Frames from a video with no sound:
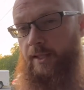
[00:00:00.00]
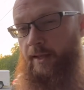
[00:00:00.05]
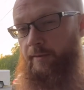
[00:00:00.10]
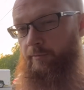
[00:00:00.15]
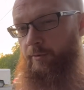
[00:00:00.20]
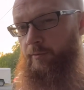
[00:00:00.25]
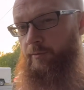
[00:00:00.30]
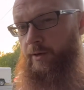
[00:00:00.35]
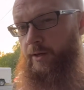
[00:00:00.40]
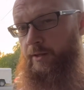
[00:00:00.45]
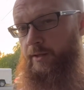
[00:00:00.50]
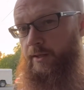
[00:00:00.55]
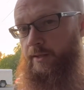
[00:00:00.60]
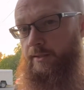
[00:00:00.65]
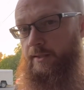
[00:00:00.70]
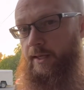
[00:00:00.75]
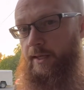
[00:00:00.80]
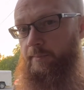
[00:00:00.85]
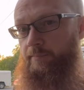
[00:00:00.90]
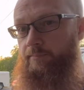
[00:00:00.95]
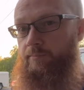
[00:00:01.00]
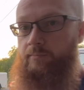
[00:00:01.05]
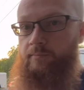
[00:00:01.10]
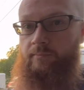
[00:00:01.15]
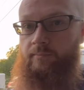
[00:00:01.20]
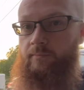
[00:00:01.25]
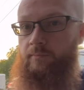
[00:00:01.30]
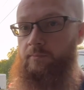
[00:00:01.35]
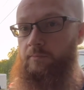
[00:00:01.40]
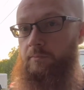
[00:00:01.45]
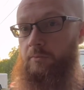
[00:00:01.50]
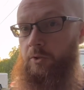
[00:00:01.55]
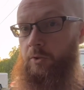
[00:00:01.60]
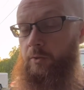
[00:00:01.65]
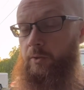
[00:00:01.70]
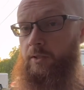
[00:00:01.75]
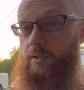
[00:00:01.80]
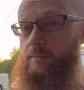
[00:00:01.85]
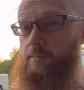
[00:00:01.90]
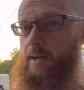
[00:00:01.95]
that for a very long time, so
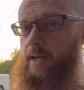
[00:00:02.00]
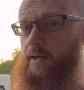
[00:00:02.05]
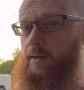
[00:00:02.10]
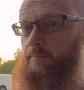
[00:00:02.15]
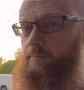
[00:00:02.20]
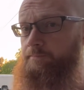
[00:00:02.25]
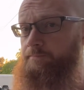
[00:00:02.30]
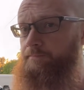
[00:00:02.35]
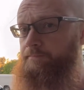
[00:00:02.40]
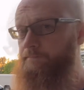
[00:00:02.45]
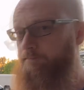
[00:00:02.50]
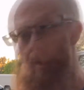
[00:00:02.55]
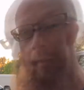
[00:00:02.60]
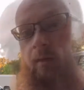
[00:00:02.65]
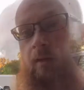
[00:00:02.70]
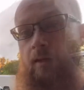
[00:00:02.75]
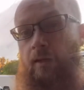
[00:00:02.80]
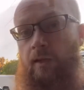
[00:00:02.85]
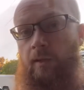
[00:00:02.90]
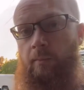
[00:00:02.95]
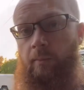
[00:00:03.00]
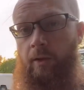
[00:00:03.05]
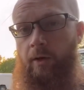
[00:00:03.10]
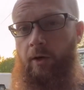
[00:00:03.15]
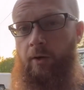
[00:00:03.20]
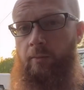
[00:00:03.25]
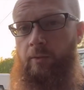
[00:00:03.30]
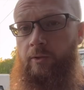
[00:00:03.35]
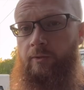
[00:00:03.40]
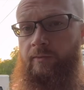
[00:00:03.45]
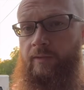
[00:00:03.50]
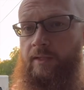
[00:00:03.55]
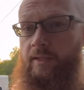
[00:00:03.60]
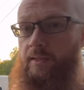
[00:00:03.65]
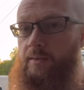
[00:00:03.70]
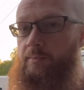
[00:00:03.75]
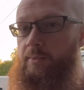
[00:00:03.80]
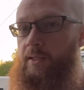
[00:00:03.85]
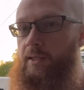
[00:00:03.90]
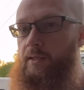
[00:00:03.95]
it doesn't matter. But I removed
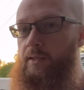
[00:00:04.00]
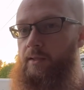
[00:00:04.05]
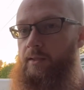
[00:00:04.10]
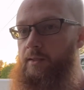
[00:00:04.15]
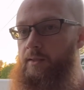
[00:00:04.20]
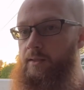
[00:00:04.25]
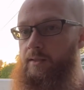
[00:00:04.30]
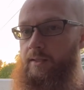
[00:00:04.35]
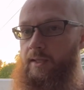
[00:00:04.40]
this because